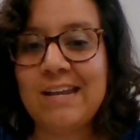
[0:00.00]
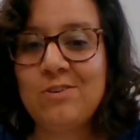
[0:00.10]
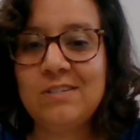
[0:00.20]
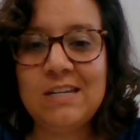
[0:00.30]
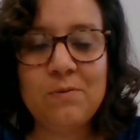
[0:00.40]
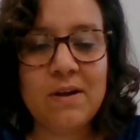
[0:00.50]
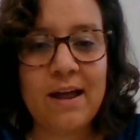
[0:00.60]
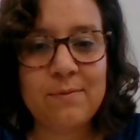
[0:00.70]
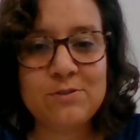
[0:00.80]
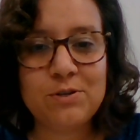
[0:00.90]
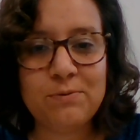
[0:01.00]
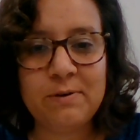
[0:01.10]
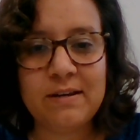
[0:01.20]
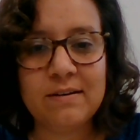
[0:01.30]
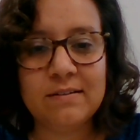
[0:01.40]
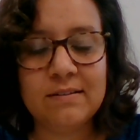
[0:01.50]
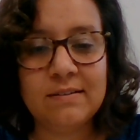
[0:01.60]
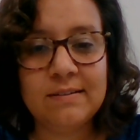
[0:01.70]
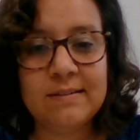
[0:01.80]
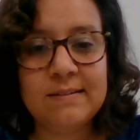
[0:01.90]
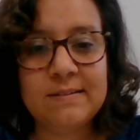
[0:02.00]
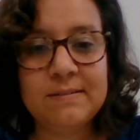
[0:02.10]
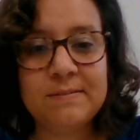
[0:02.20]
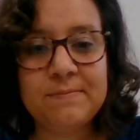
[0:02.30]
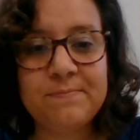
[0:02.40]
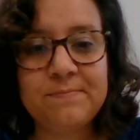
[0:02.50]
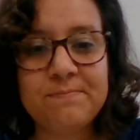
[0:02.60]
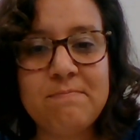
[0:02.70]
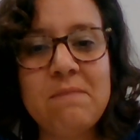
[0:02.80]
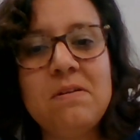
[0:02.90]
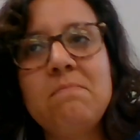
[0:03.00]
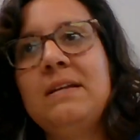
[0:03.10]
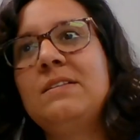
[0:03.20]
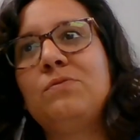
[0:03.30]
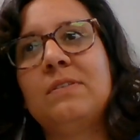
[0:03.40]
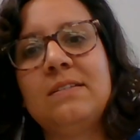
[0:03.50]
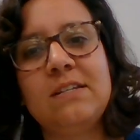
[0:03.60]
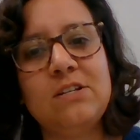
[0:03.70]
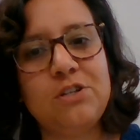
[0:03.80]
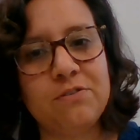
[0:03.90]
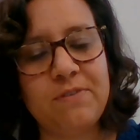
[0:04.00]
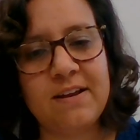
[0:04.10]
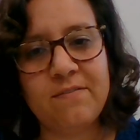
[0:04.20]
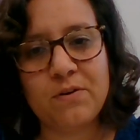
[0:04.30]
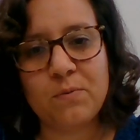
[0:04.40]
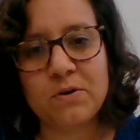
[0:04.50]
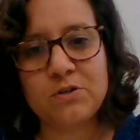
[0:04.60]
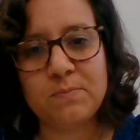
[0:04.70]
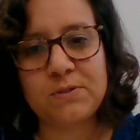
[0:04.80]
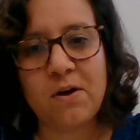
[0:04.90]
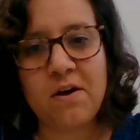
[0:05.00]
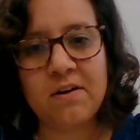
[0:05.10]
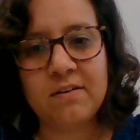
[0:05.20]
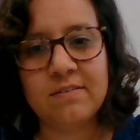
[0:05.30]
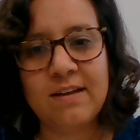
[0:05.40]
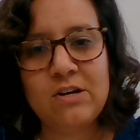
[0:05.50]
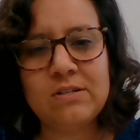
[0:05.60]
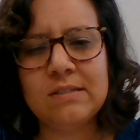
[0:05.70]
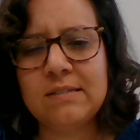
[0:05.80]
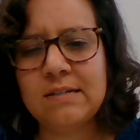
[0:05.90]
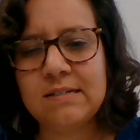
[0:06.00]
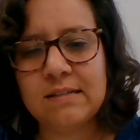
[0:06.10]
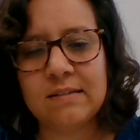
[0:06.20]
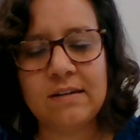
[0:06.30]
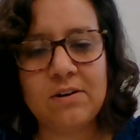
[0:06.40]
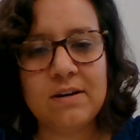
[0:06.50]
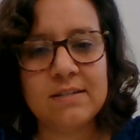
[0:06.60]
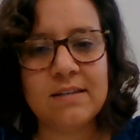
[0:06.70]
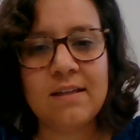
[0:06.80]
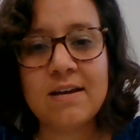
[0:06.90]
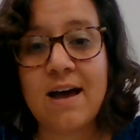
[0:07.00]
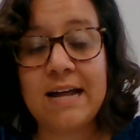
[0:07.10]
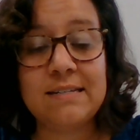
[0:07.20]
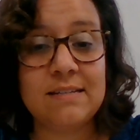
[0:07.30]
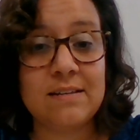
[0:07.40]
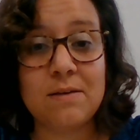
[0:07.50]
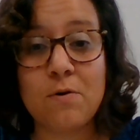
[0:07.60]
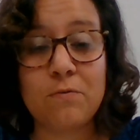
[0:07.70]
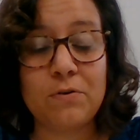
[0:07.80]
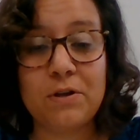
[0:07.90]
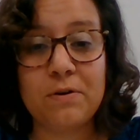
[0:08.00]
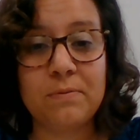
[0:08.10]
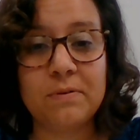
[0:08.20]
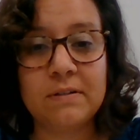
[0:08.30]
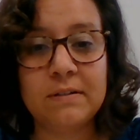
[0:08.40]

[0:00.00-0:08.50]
and just seeing what God wants you to read. Maybe it means listening to your favorite worship song and just listening to the lyrics and let God sing them over you.